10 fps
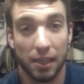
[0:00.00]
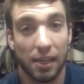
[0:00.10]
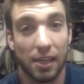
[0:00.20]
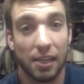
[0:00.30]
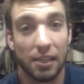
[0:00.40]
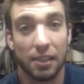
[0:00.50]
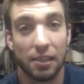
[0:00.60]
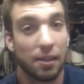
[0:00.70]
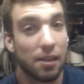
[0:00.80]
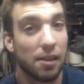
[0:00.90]
And
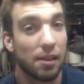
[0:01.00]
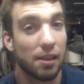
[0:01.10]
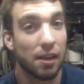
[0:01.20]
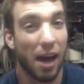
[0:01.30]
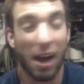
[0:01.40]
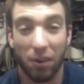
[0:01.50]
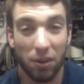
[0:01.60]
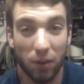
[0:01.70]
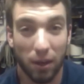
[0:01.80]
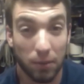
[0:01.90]
I don't even
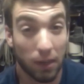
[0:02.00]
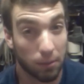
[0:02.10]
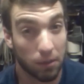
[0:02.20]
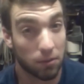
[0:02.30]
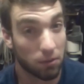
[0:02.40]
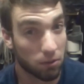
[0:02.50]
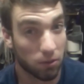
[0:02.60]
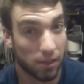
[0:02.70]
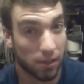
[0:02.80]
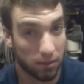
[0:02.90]
know why I'm talking about the
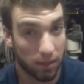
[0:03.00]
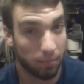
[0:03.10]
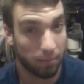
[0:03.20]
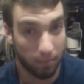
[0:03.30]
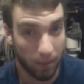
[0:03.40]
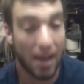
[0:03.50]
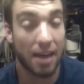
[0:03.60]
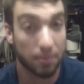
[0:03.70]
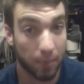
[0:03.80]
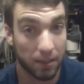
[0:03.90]
social
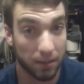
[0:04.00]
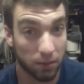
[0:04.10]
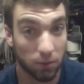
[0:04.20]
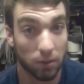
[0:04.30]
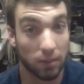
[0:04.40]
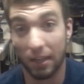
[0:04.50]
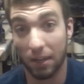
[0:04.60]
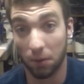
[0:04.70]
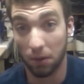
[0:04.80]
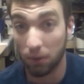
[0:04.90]
aspect of school, because I
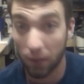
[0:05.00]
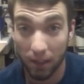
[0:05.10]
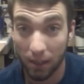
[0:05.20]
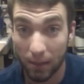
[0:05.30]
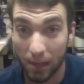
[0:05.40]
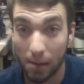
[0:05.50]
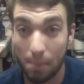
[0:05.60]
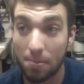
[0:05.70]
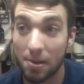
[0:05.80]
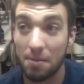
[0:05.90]
don't know anything about it.
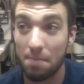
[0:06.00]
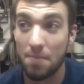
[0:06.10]
But,